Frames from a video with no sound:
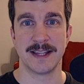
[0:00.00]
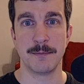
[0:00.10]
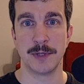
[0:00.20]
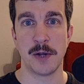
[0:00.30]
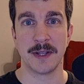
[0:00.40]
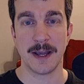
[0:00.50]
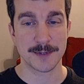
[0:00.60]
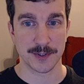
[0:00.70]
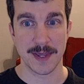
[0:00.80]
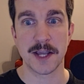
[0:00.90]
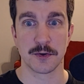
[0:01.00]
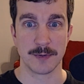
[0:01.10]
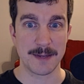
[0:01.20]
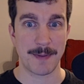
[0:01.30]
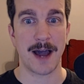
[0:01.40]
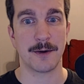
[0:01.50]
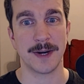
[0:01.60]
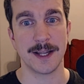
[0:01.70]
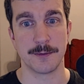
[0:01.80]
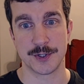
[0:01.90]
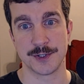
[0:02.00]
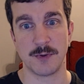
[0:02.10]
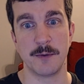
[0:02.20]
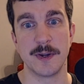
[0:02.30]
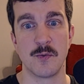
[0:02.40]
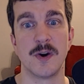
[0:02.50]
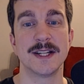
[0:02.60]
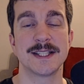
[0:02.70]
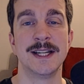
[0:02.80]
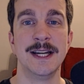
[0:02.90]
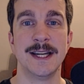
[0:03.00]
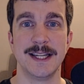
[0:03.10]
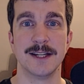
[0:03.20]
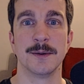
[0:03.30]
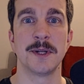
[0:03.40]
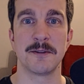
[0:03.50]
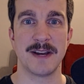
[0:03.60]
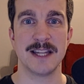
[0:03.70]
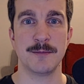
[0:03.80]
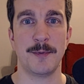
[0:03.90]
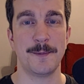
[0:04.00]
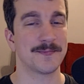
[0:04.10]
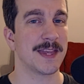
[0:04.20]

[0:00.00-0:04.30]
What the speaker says: them blowing up so they can reap outright, which is what we want here in Unfathomable.